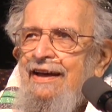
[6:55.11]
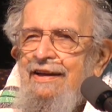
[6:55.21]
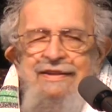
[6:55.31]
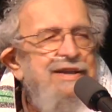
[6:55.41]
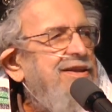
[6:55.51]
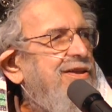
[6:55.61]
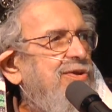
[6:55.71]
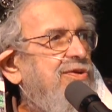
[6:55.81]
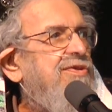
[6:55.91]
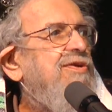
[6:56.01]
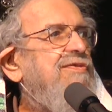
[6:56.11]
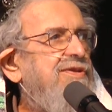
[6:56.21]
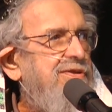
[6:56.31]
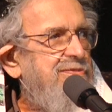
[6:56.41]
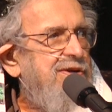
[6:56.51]
And then he looks
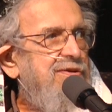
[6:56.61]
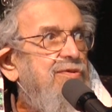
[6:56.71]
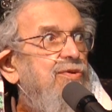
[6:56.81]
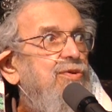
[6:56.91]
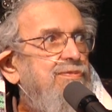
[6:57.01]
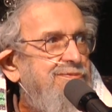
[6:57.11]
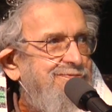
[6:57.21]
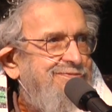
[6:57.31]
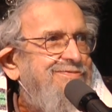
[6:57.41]
over to me, no?